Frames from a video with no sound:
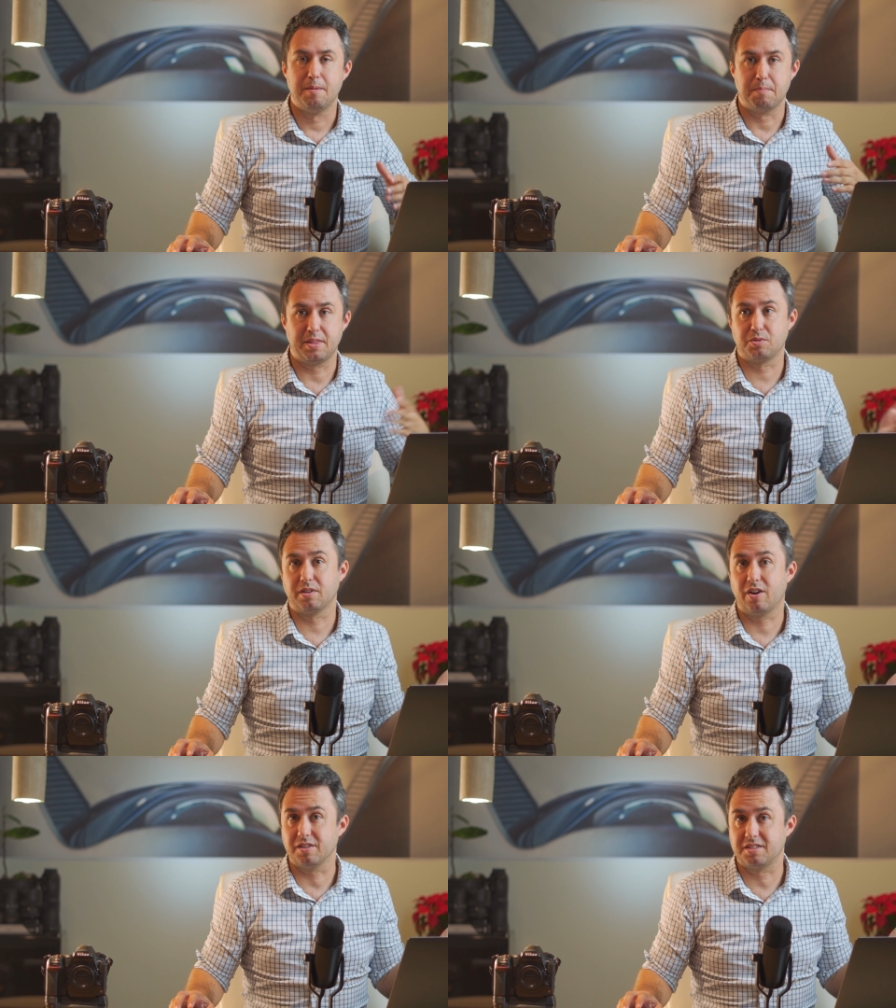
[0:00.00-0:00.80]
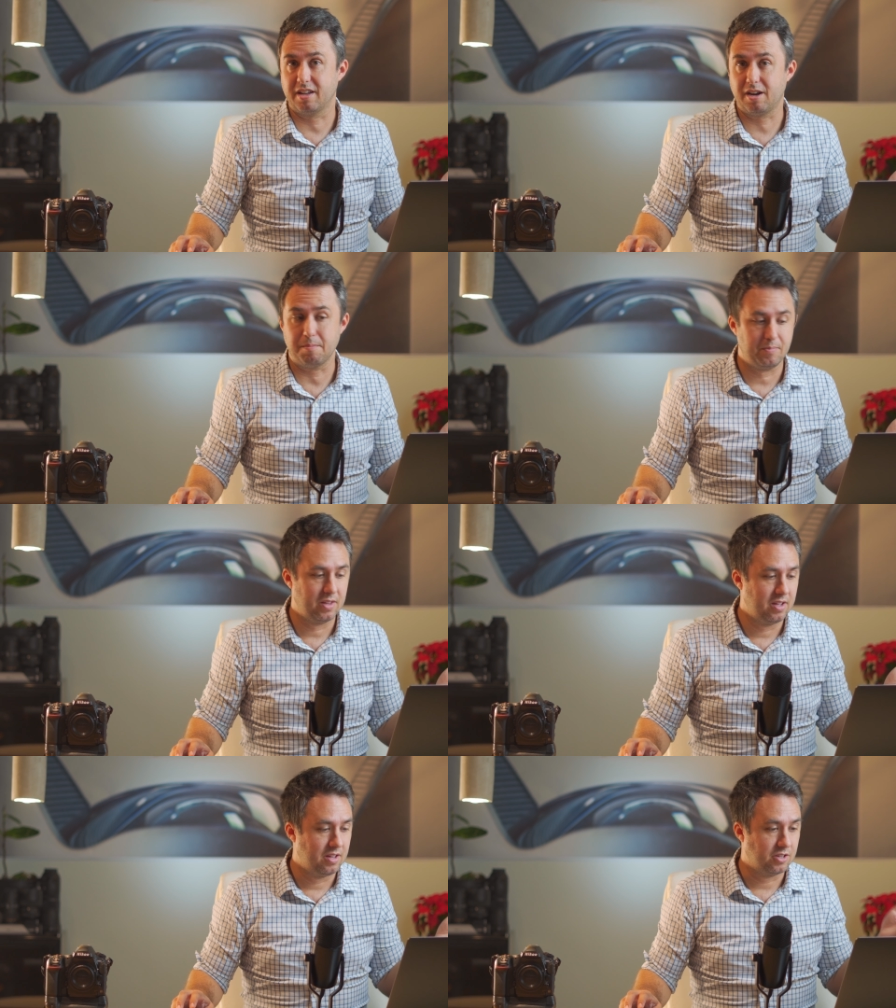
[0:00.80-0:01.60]
But that's really hard to set up.
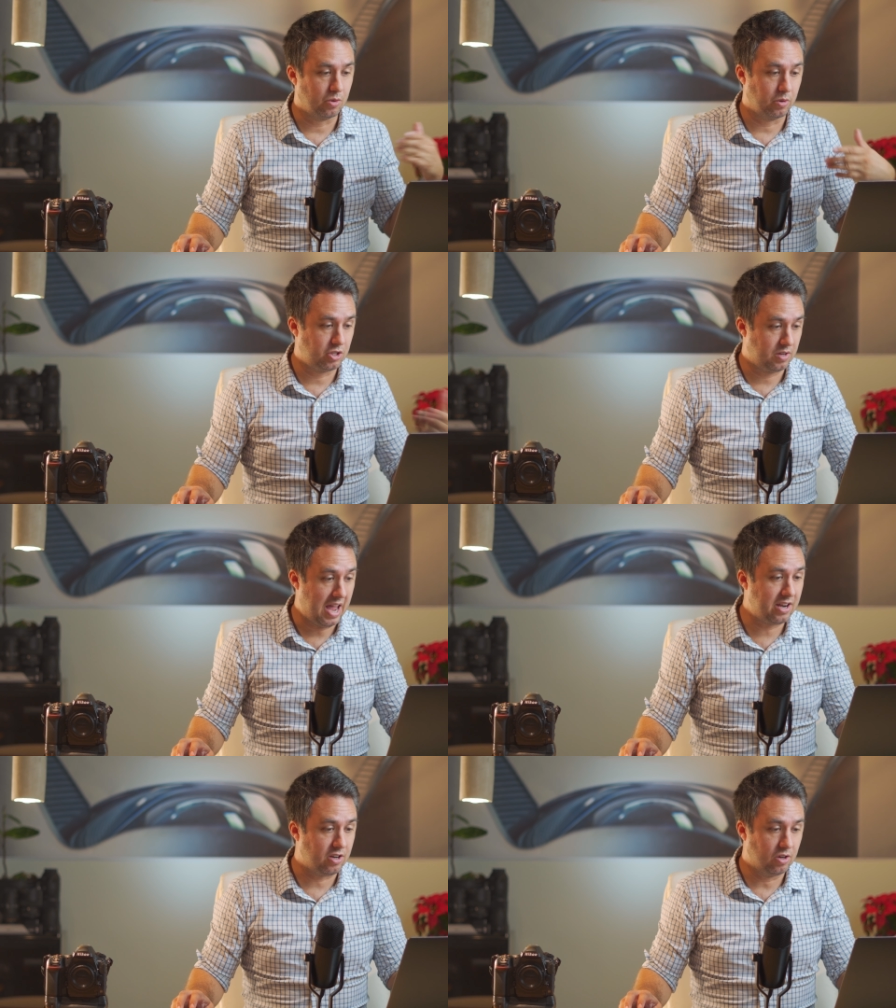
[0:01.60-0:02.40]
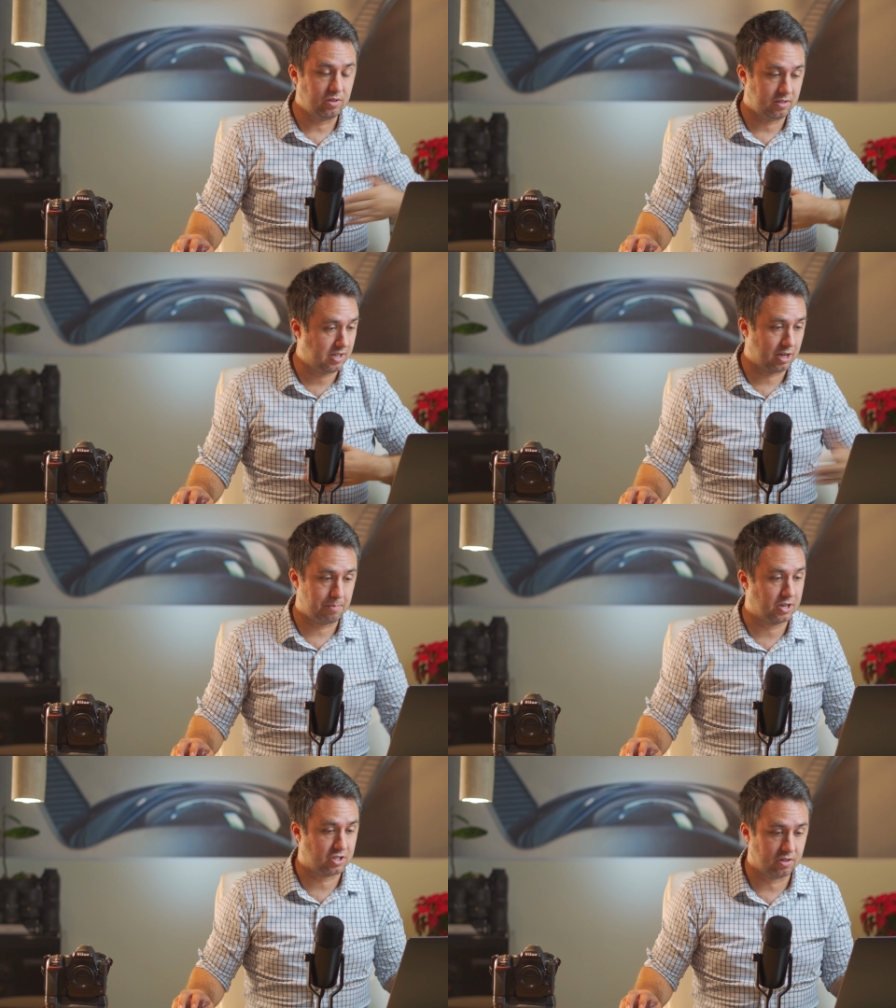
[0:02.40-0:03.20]
So what you can do, take a
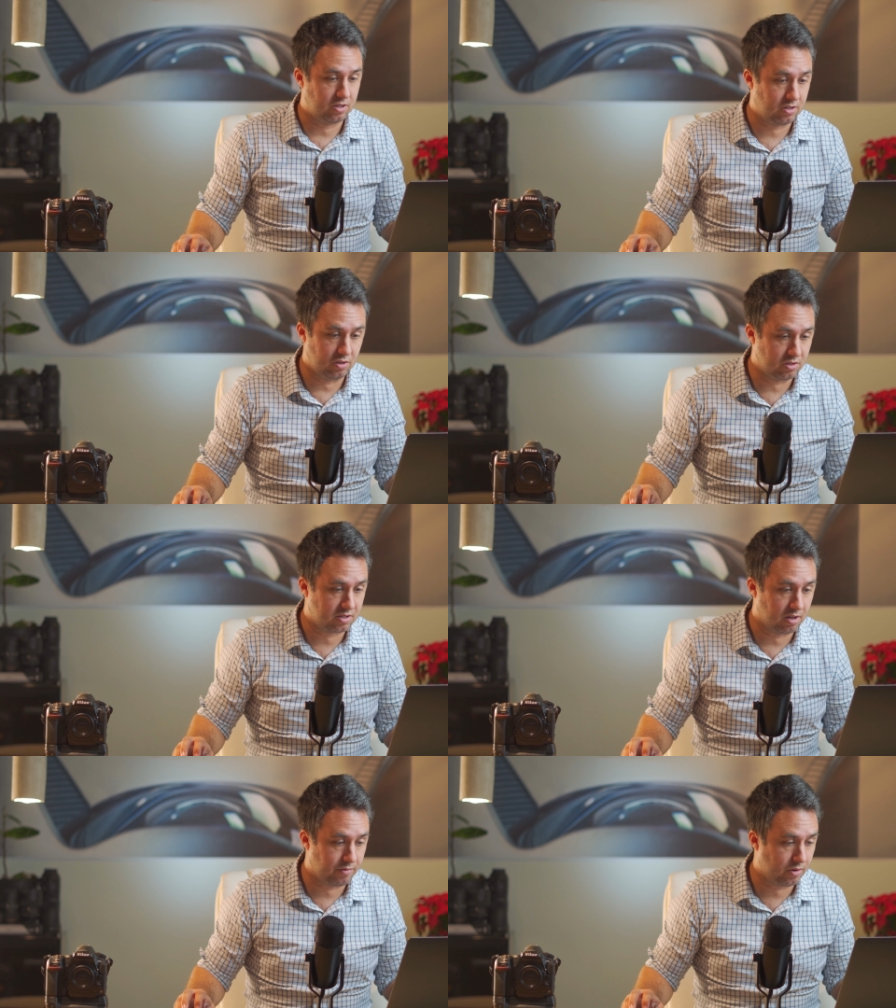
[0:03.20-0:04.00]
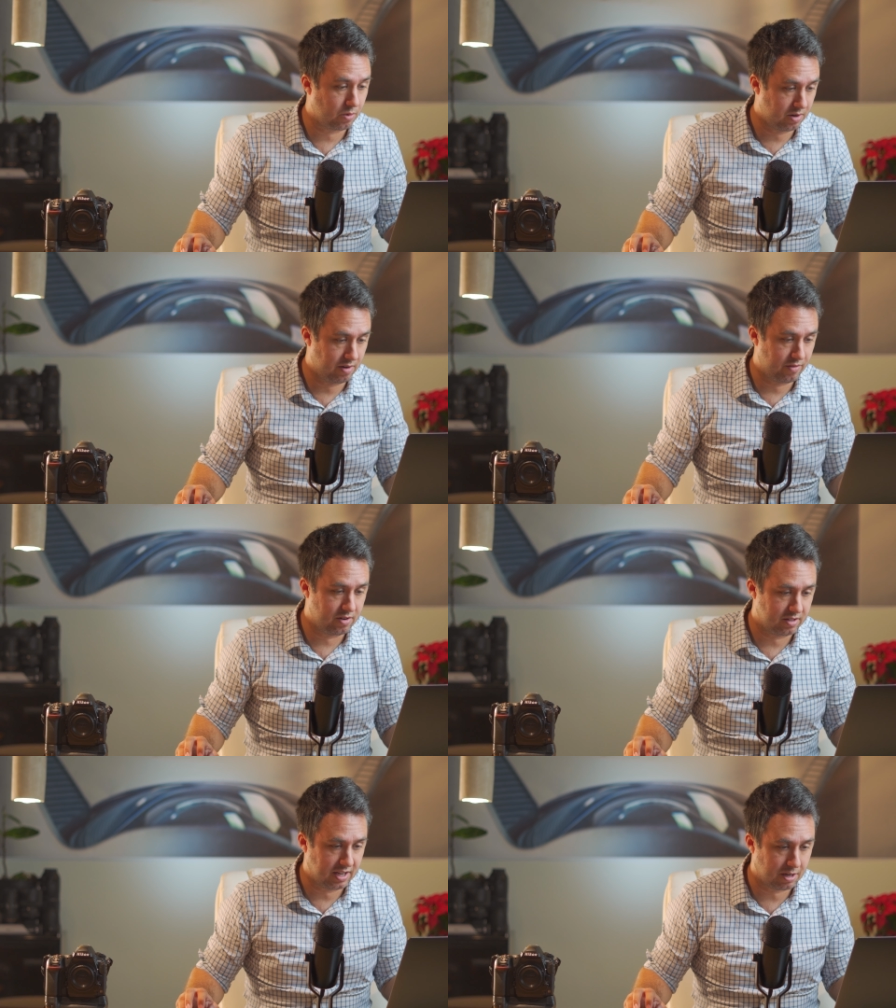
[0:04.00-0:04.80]
picture, you could use your cell phone or
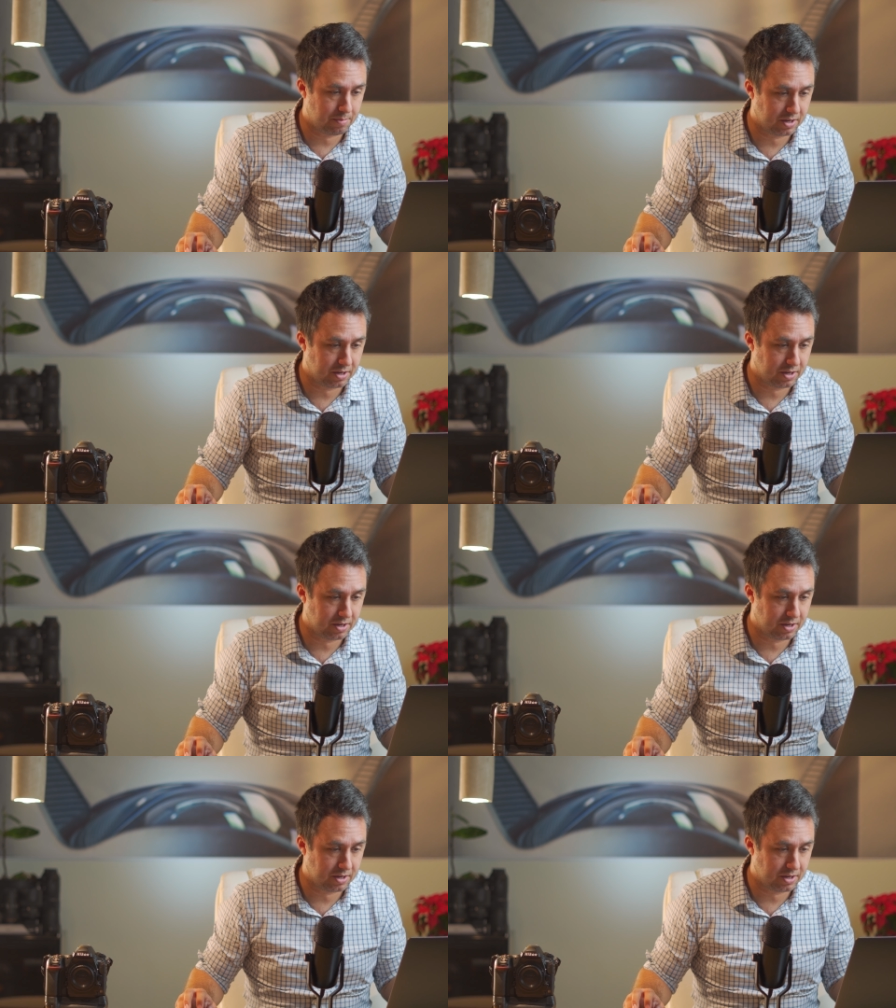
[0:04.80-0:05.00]
whatever, take a